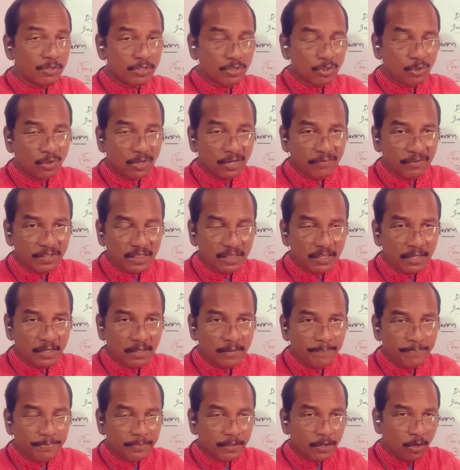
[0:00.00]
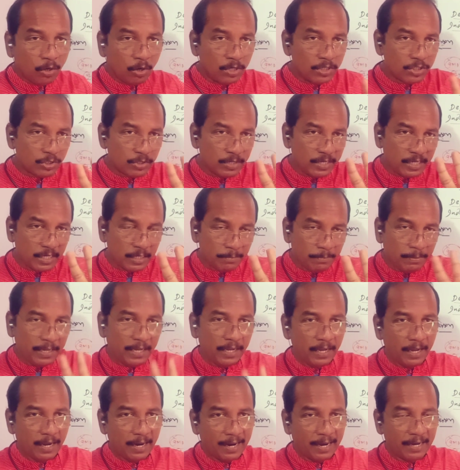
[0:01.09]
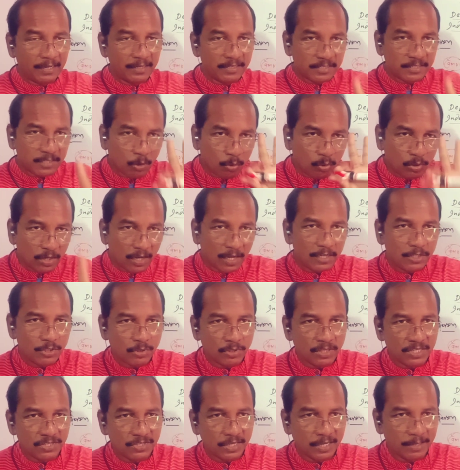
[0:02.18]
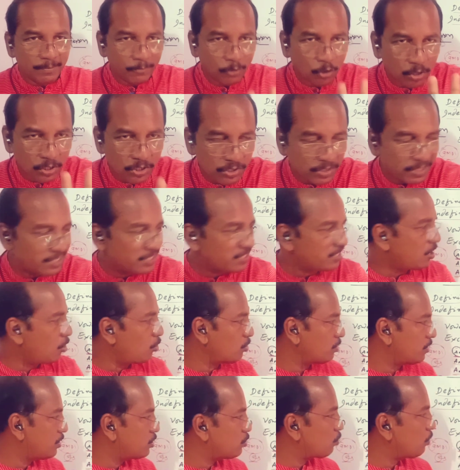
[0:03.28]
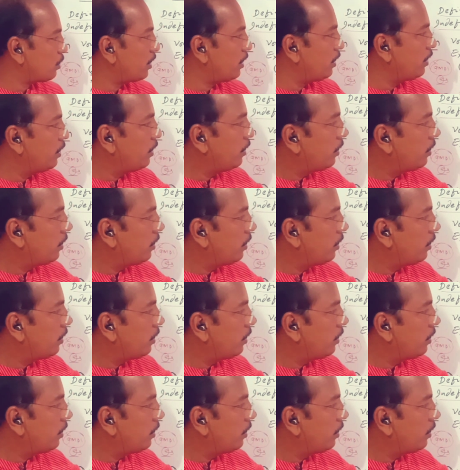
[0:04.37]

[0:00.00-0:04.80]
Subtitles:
started with the consonant B and sound also the same consonant sound. That's why